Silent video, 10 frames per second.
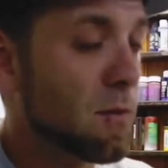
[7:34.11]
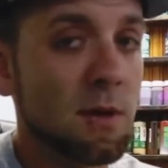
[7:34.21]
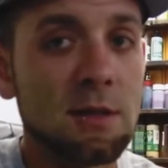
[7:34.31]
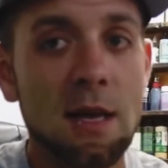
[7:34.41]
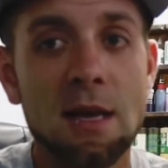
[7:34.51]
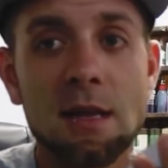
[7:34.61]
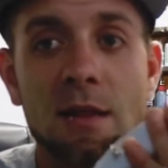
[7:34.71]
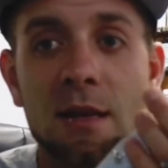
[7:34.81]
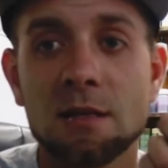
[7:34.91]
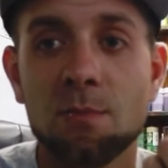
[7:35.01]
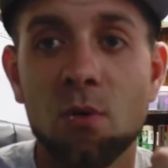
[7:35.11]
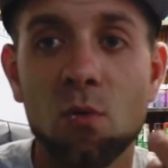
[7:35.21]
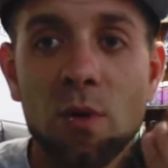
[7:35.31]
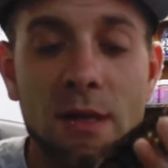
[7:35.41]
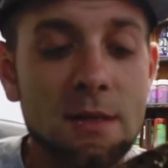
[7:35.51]
Once I hit this
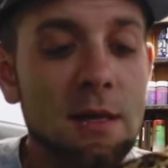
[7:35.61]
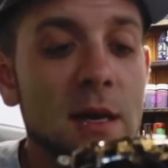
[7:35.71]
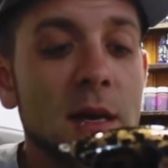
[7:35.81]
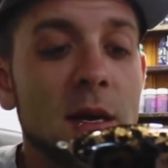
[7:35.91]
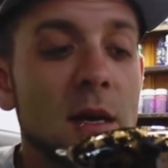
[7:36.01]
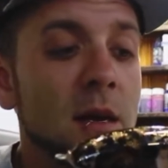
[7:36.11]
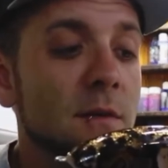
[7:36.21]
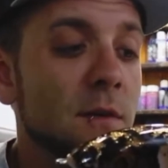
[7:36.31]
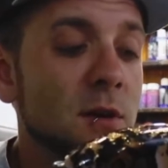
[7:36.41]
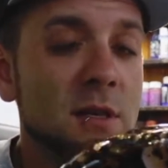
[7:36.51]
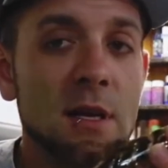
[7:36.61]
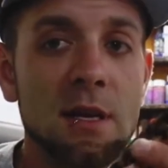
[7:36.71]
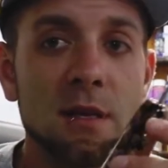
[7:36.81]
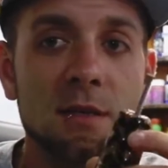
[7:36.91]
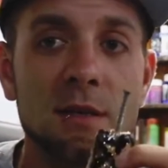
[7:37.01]
point, first thing
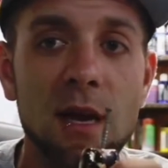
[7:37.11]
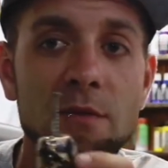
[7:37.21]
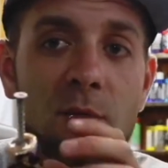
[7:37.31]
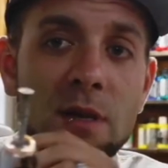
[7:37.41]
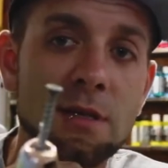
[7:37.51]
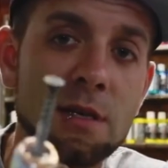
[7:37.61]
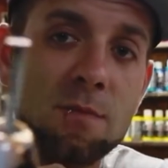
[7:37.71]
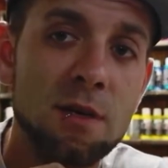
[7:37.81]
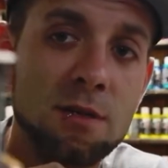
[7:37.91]
is everybody sees my